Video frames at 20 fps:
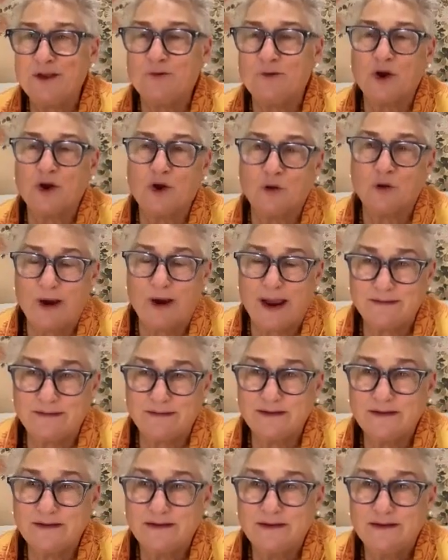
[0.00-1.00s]
in
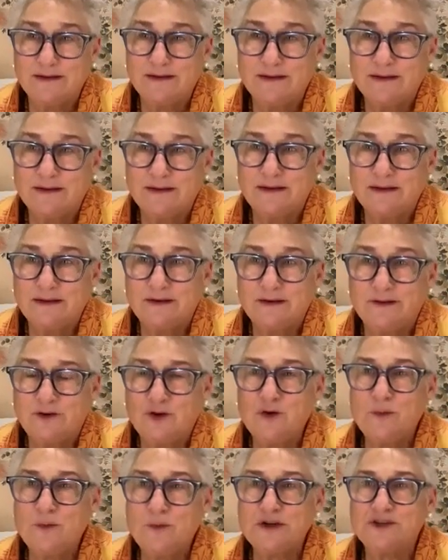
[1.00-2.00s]
regret,
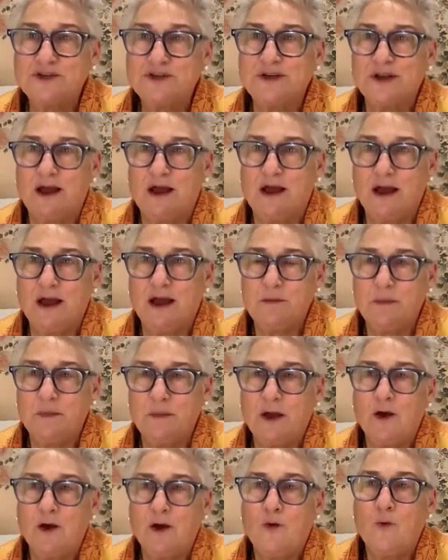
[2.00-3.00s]
too much
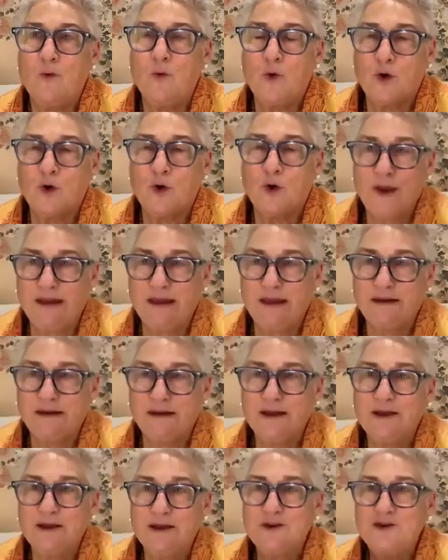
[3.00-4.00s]
time worrying,
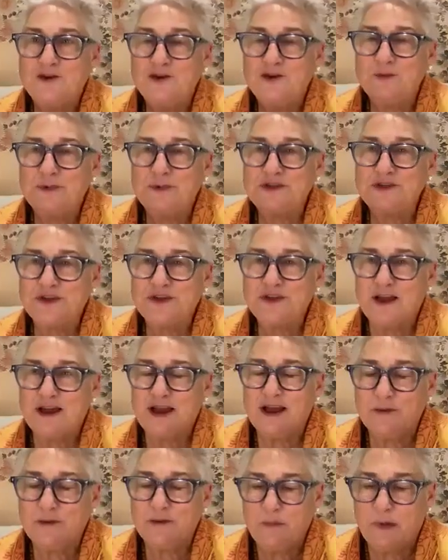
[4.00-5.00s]
too much
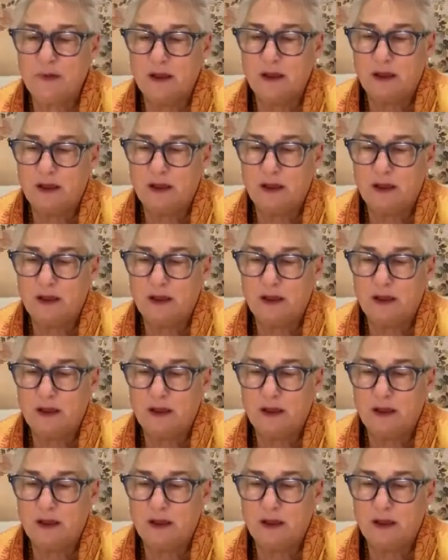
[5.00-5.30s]
time